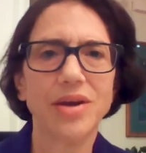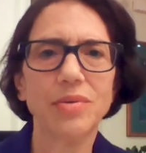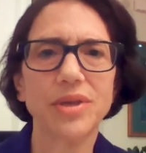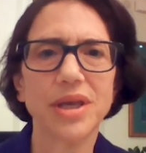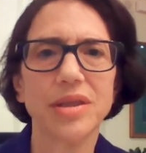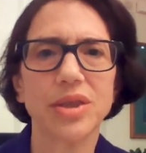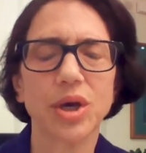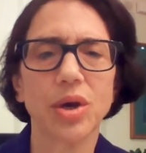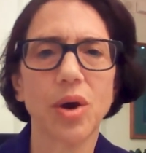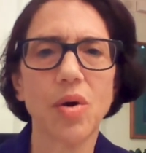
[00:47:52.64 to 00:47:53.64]
don't think
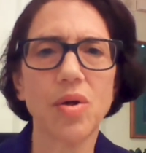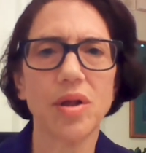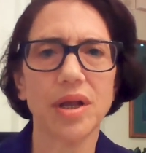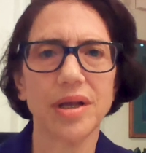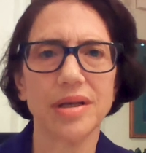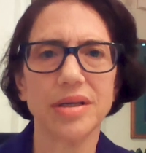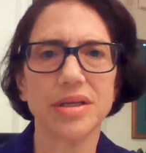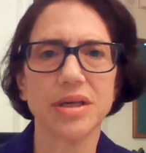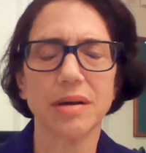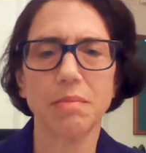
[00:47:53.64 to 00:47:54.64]
the goal
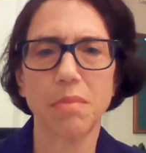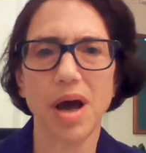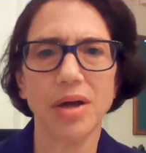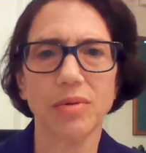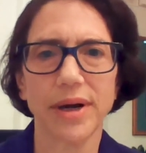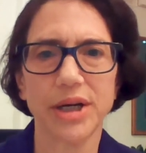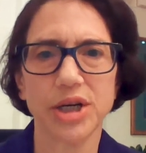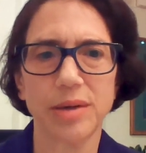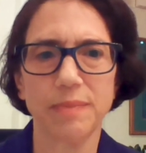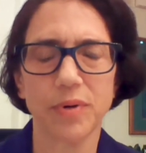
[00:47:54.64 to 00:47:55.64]
is
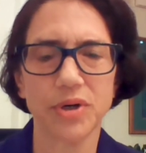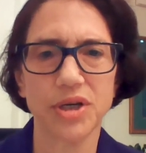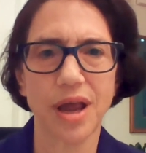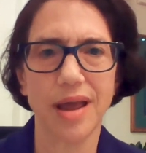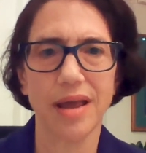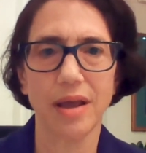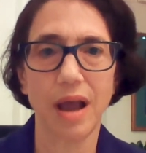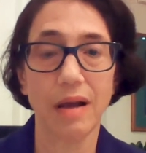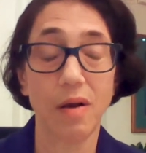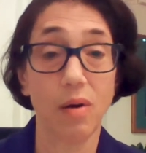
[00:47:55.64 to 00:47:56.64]
moderation per
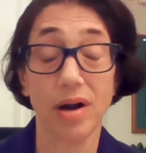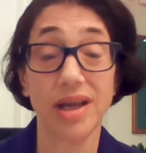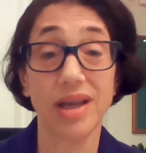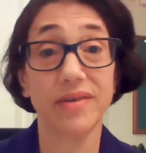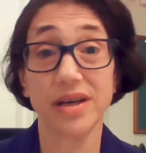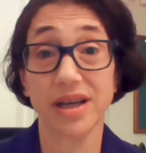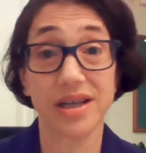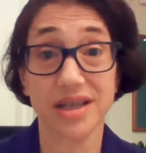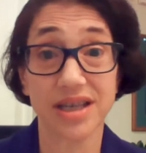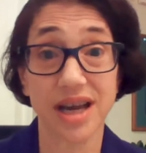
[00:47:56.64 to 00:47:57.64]
se, or even
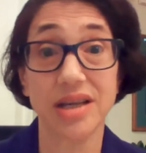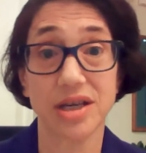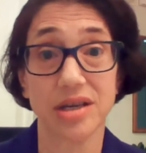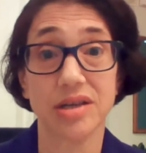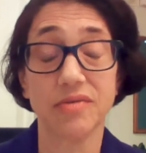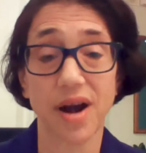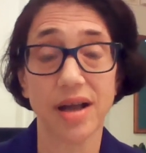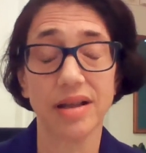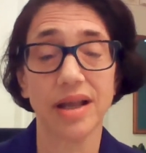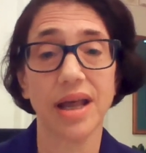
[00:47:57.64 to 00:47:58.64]
consensus,
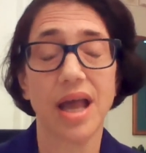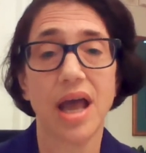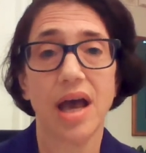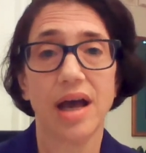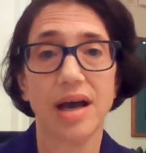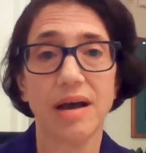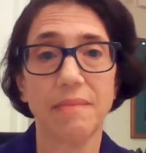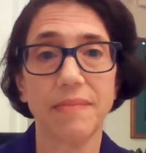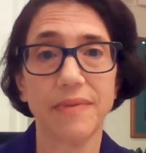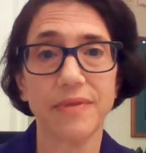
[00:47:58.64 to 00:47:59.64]
frankly.
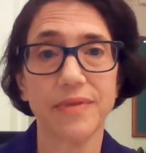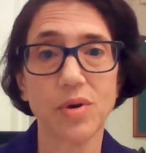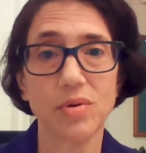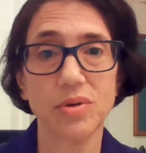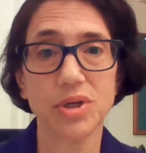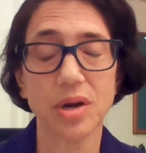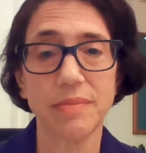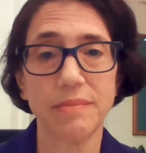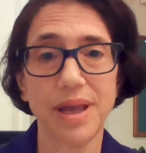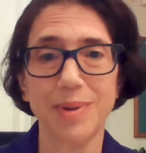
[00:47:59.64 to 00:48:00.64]
Those
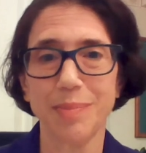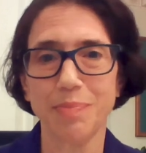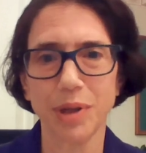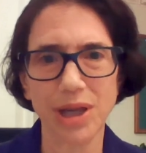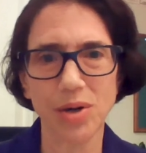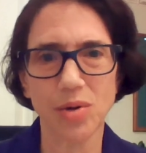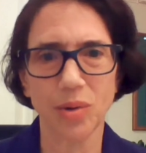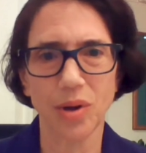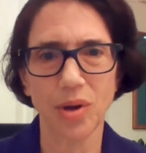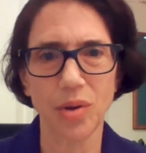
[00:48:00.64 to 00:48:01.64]
may be
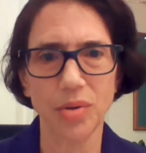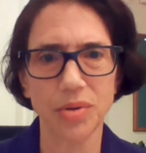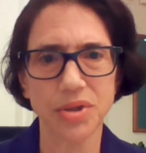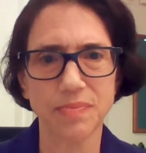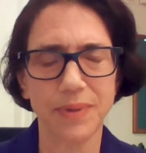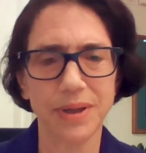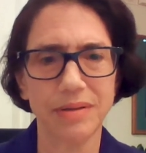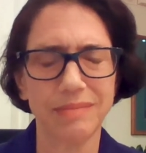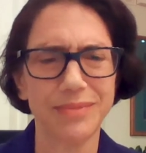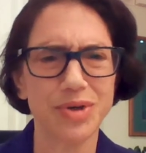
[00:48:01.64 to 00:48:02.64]
political goals, but
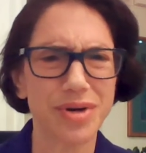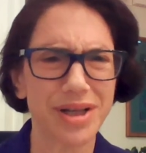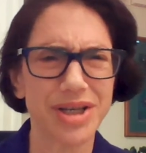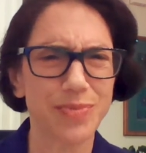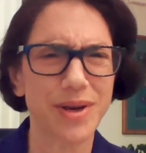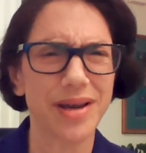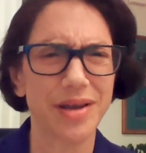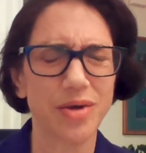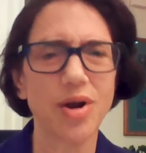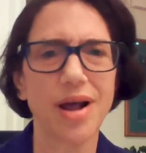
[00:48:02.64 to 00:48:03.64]
strictly speaking,
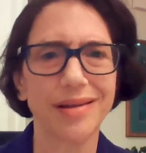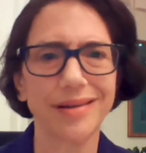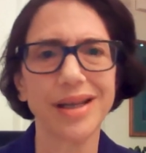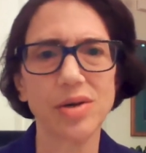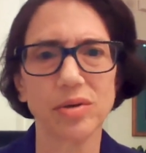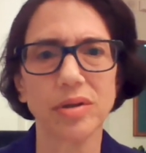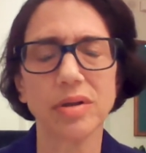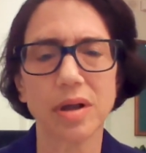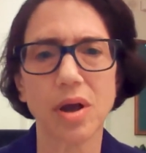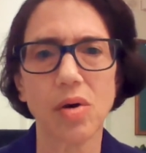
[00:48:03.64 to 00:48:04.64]
they're not legal
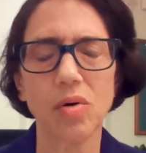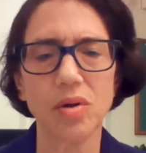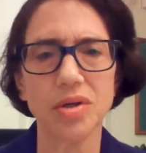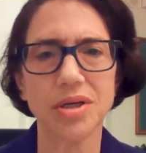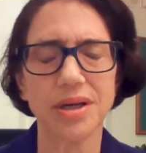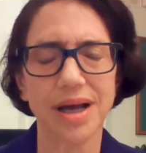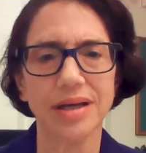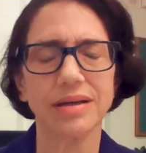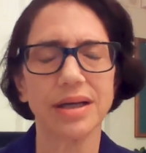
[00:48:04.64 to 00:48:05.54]
goals, not